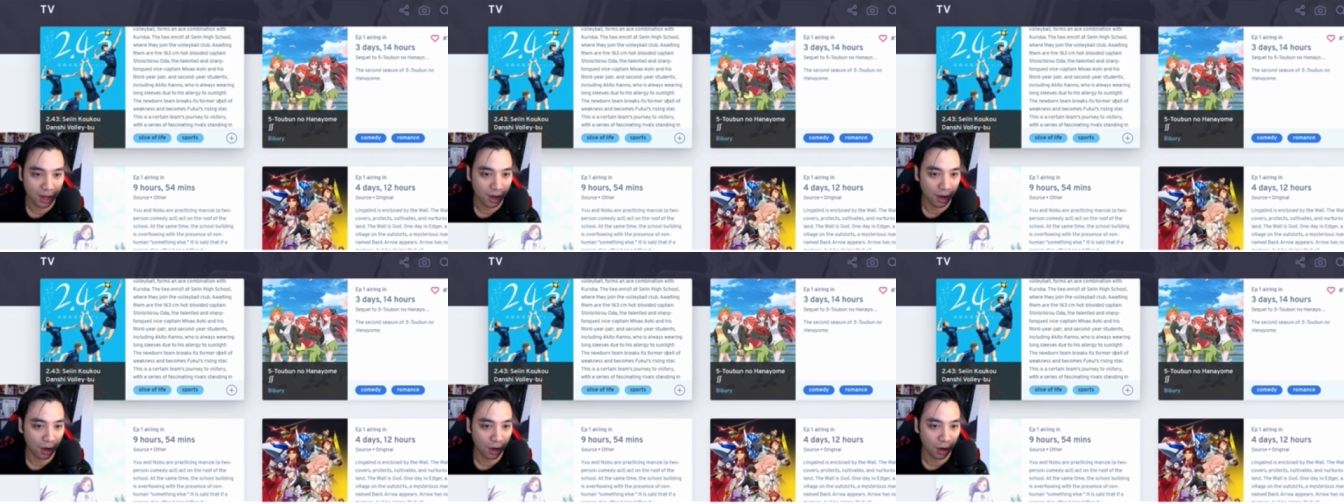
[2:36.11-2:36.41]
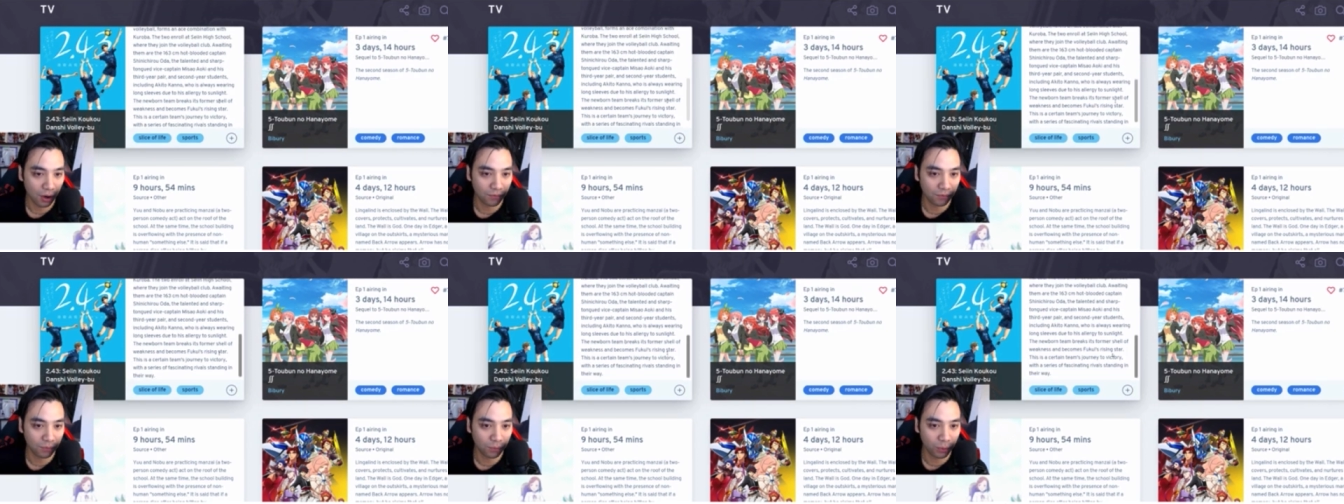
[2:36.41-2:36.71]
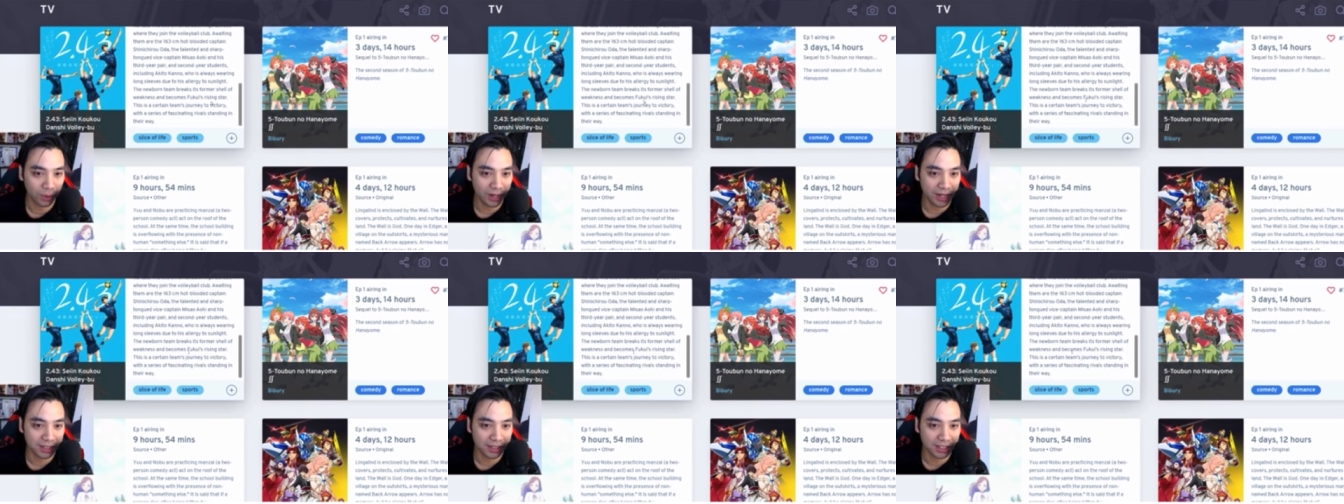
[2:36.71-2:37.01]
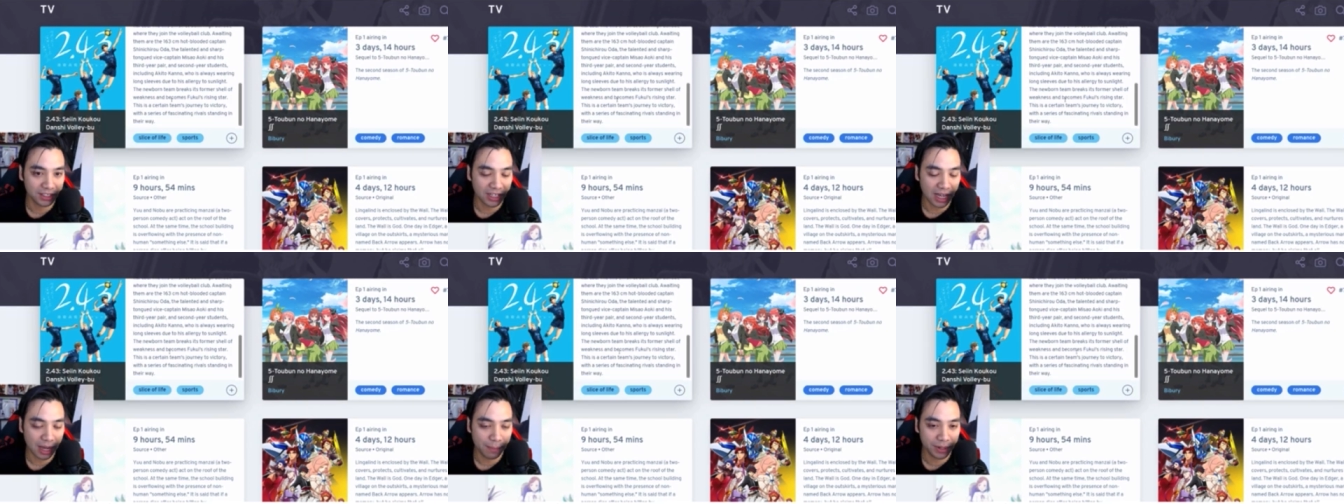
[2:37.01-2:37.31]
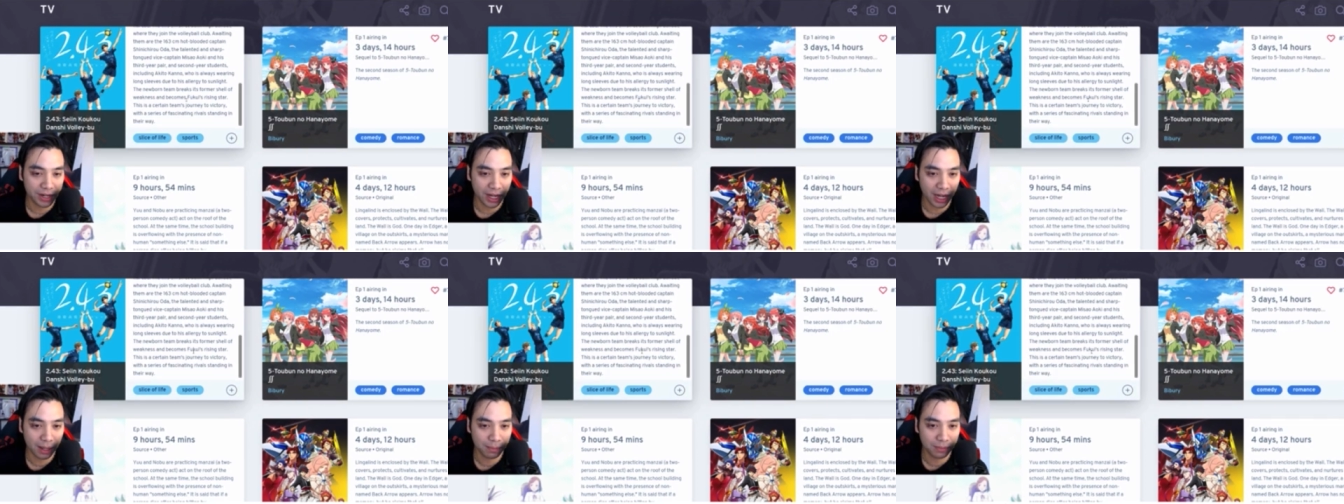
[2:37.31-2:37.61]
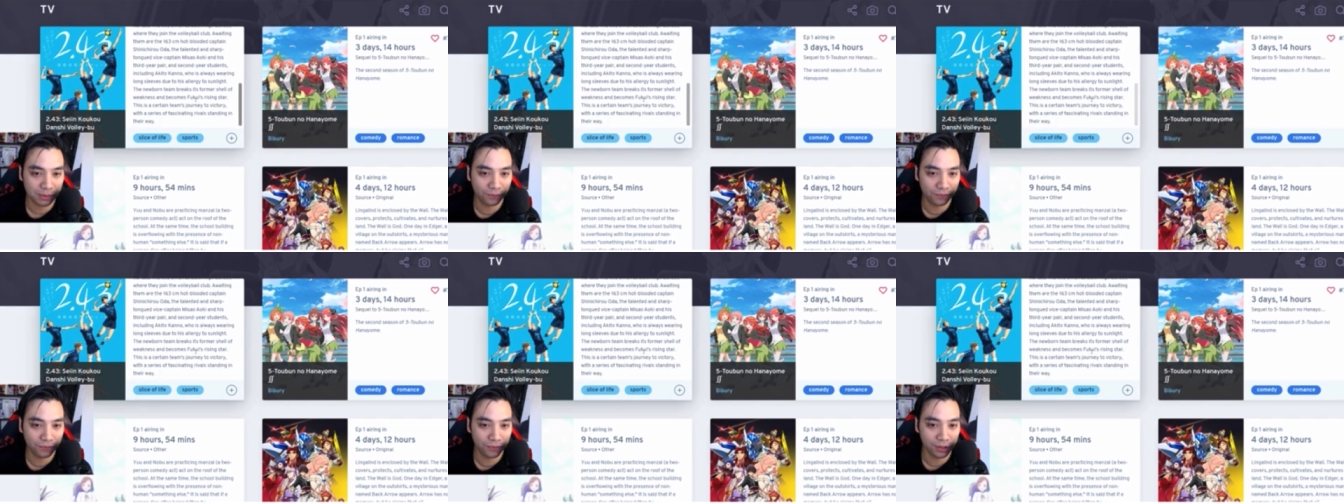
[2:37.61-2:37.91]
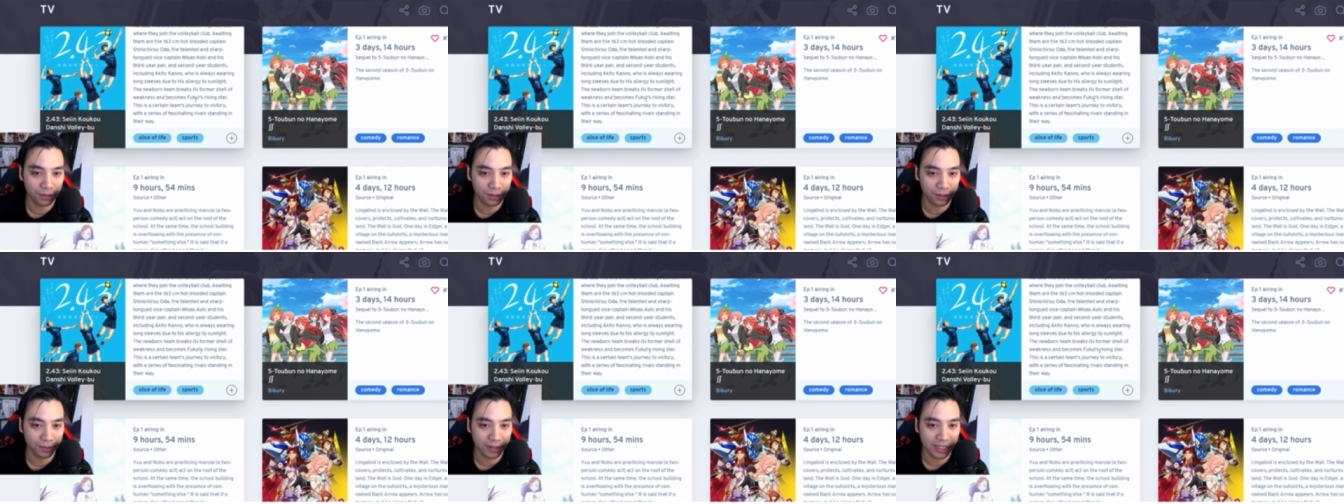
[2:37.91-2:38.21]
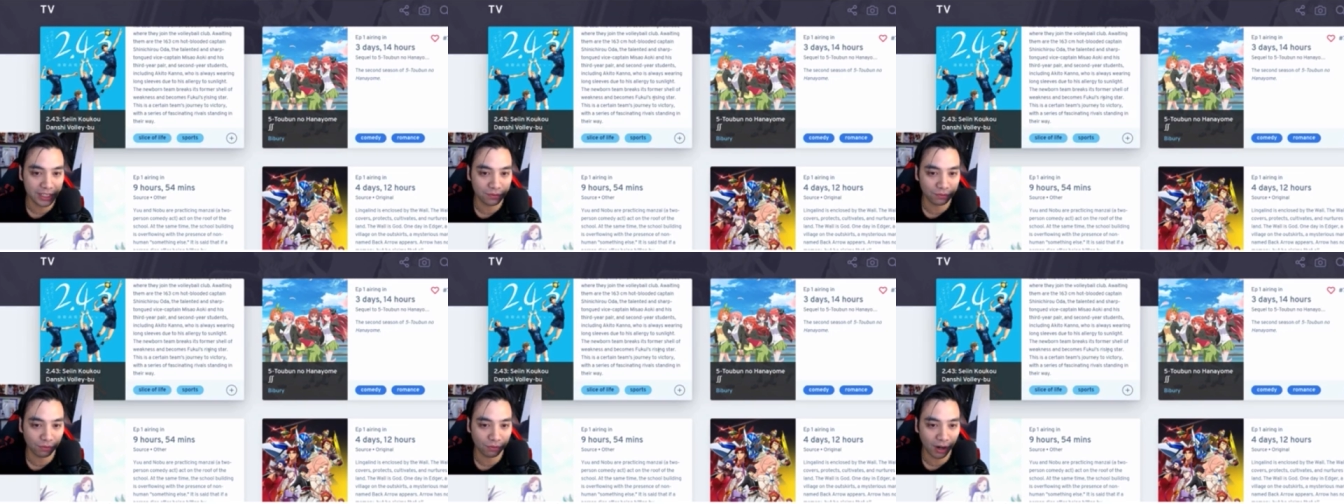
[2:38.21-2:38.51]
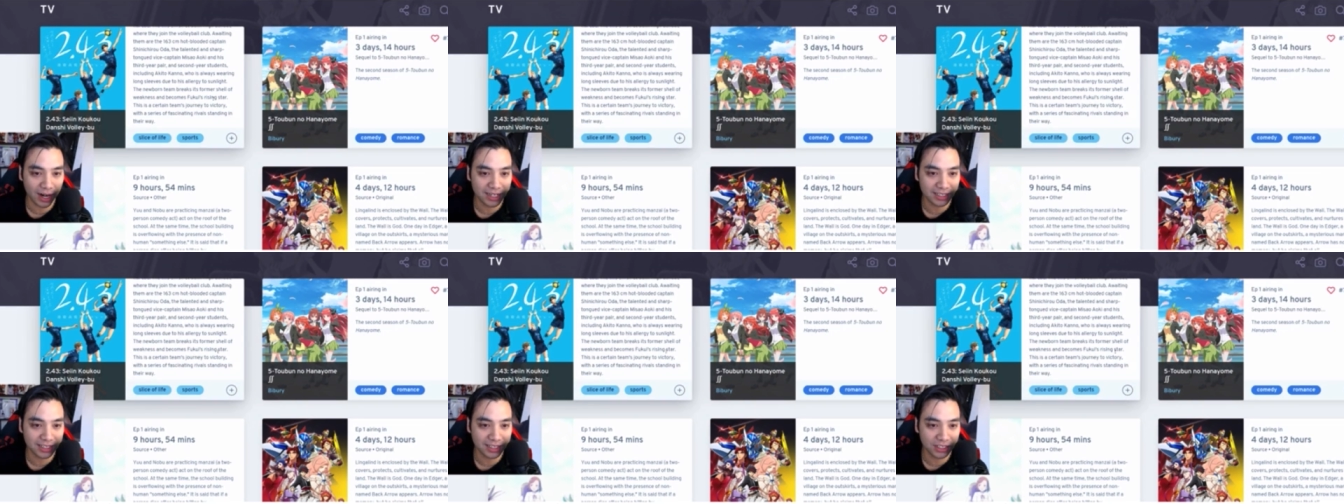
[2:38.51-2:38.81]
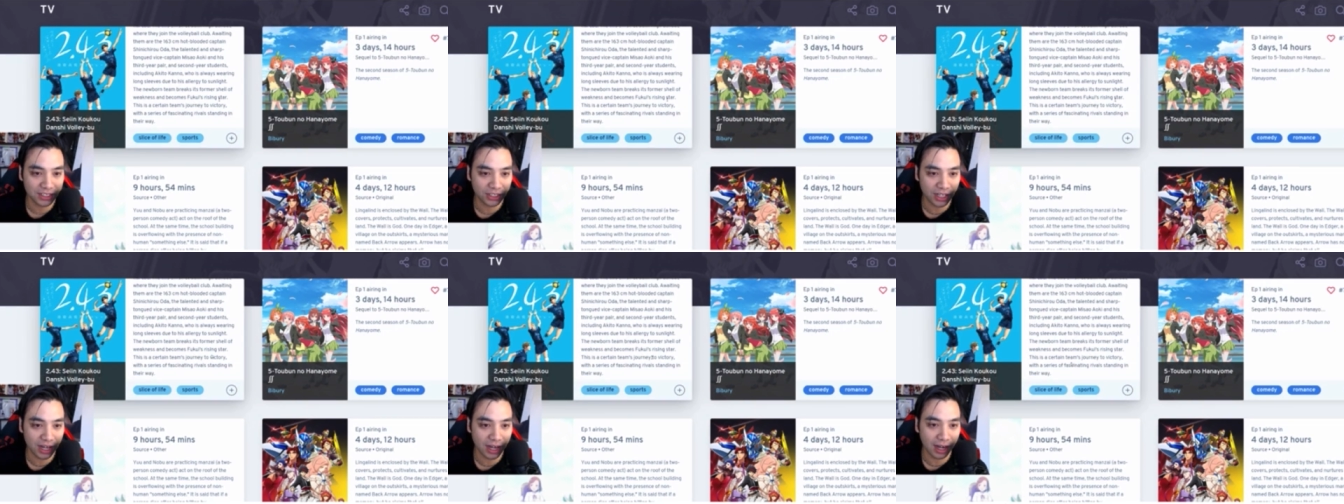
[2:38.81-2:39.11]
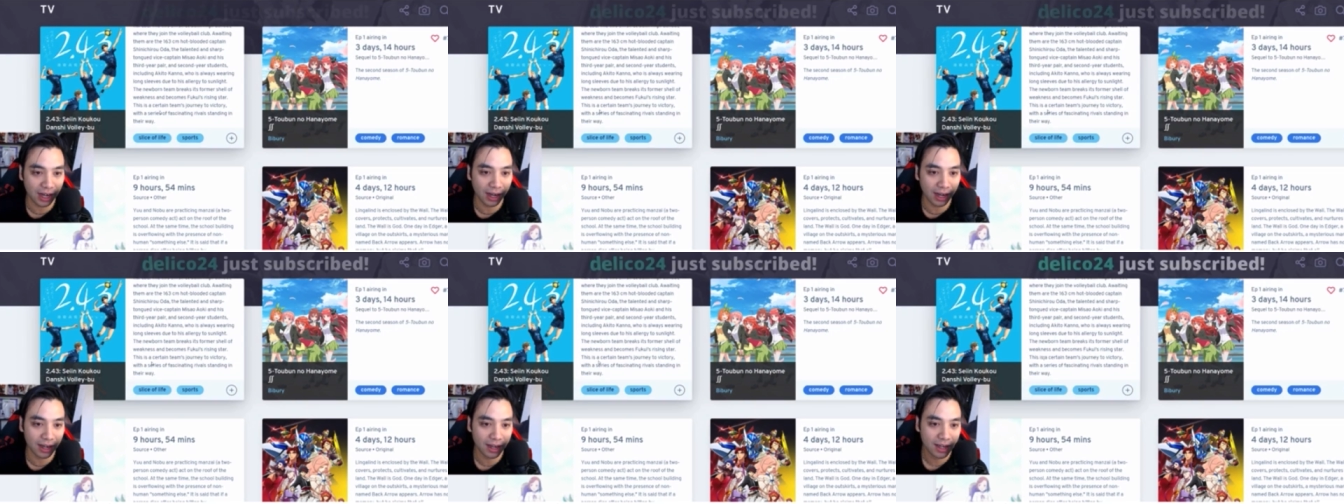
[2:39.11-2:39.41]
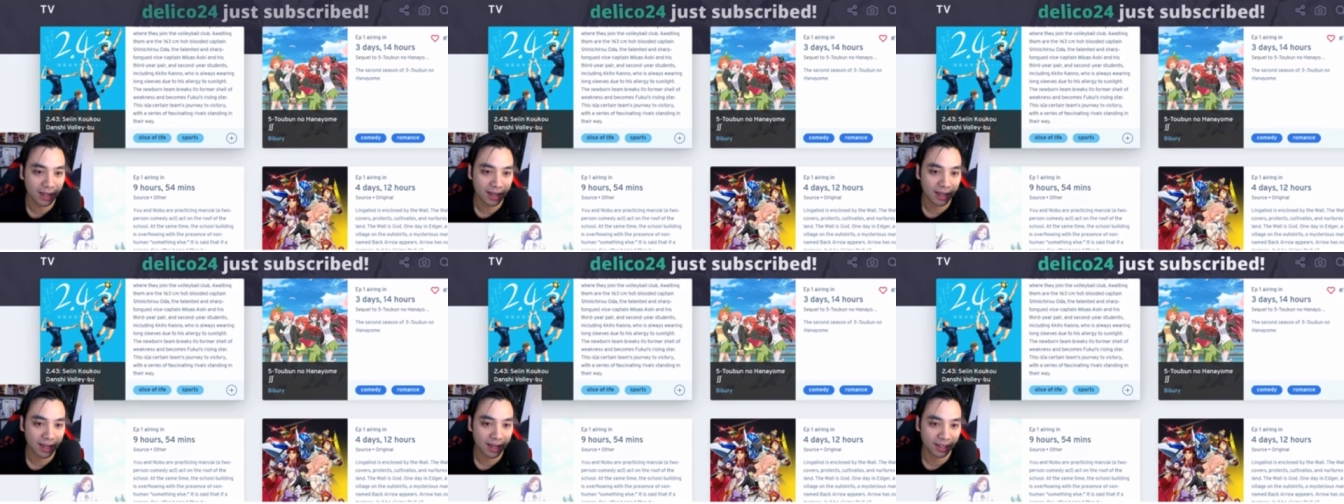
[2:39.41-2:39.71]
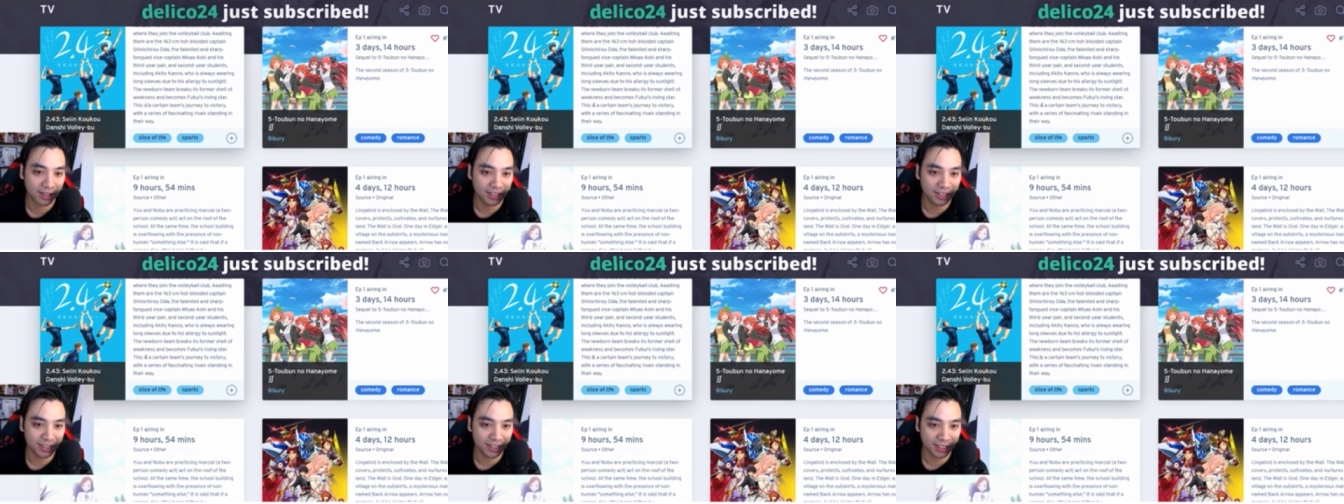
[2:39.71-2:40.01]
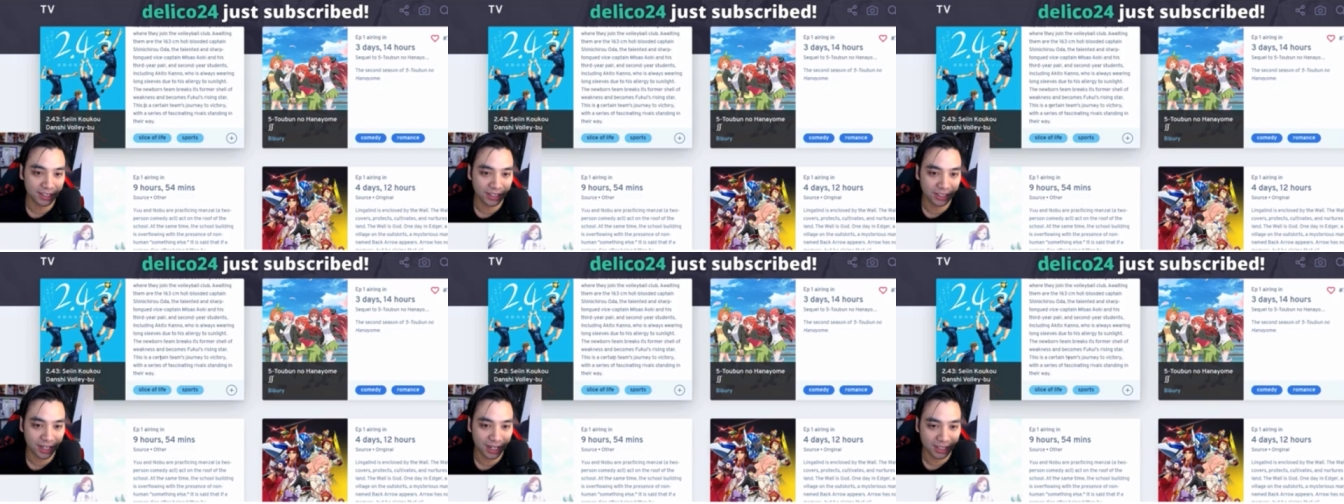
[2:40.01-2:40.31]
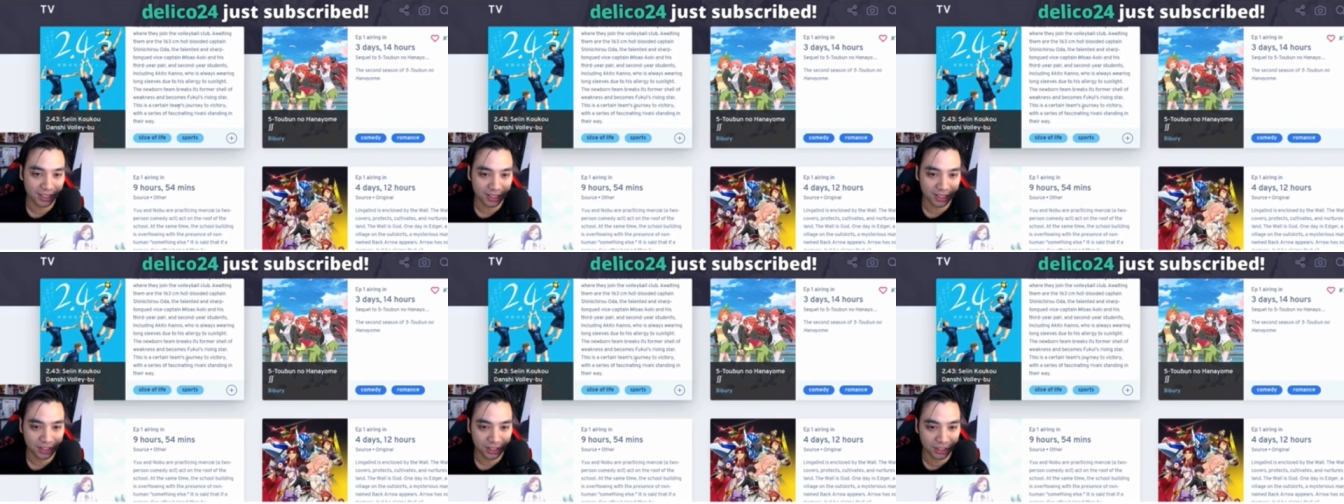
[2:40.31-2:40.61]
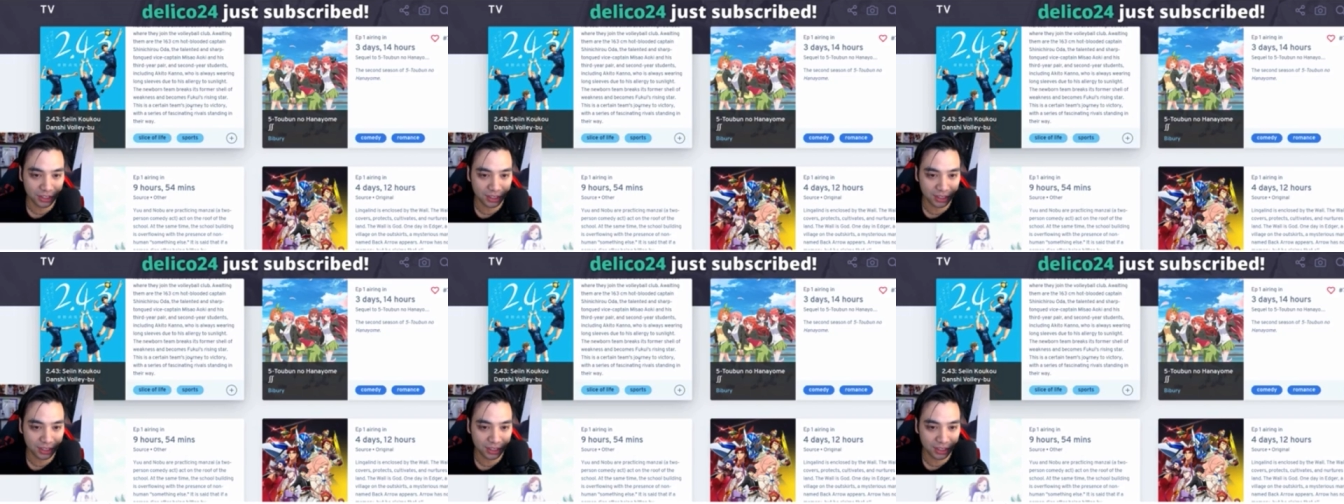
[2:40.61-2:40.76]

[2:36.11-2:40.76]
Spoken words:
of weakness and becomes Fukui's rising star. This is a certain